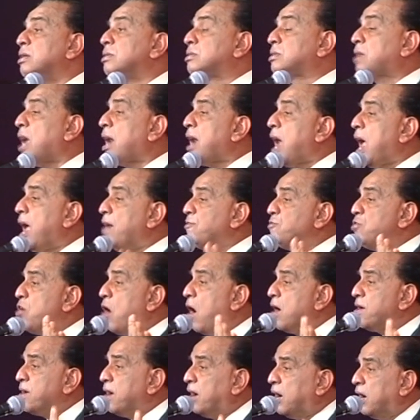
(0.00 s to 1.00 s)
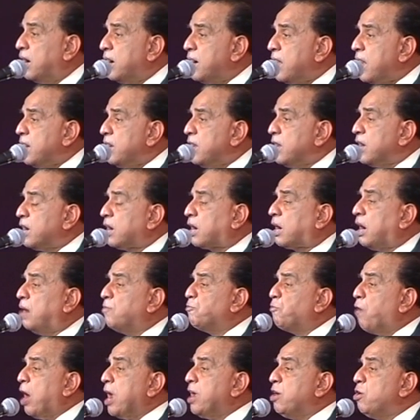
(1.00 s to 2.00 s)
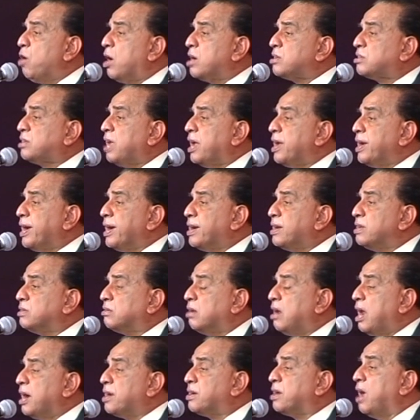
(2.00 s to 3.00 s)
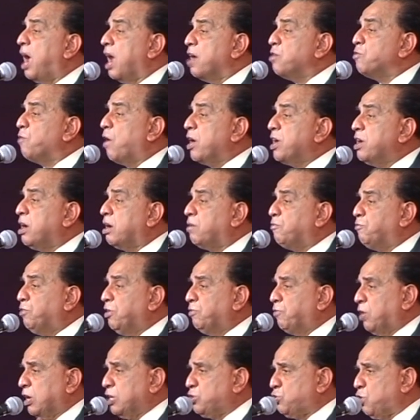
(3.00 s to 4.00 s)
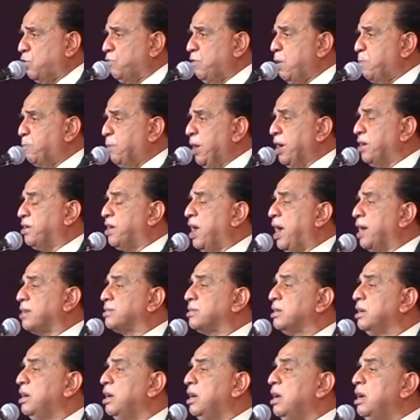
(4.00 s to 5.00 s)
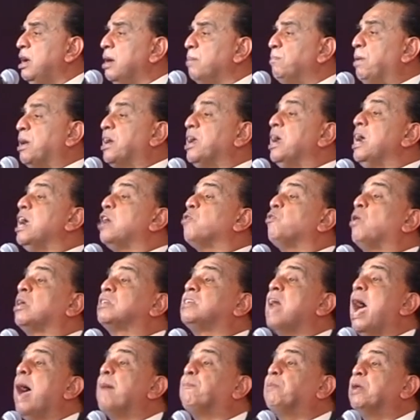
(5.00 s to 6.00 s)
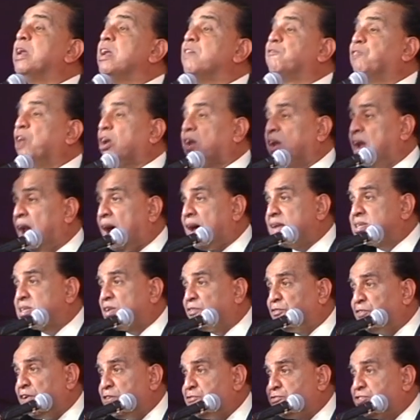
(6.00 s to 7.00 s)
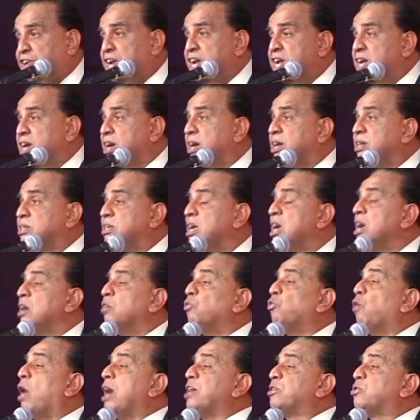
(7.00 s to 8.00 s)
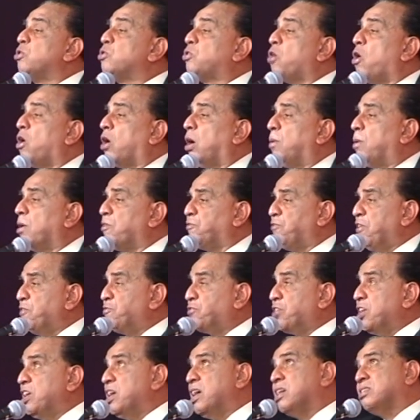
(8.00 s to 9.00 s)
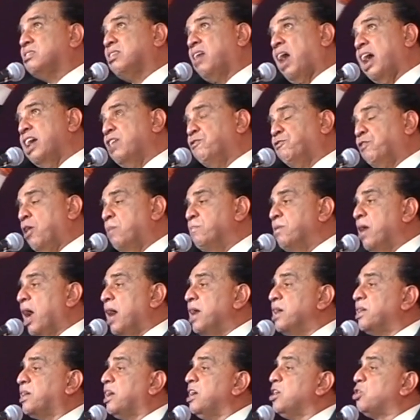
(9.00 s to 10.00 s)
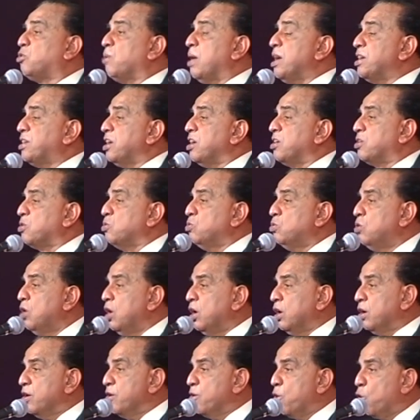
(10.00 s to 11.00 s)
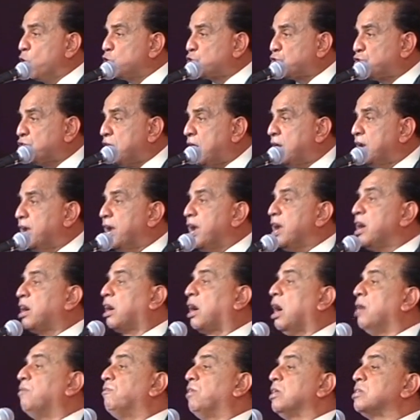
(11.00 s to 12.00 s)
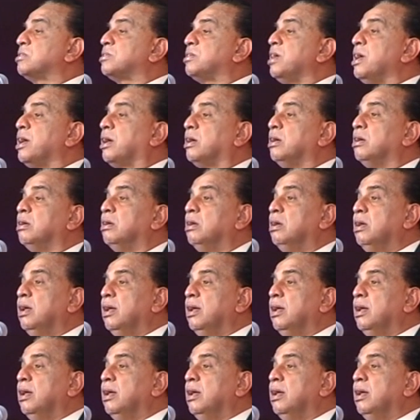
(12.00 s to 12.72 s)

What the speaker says: Sir, I have not earned any income. Why you are saying it is let, and why should we pay tax? But it was happening for last 50 years. Why to talk about 50 years? Right from 1922, notional income was taken.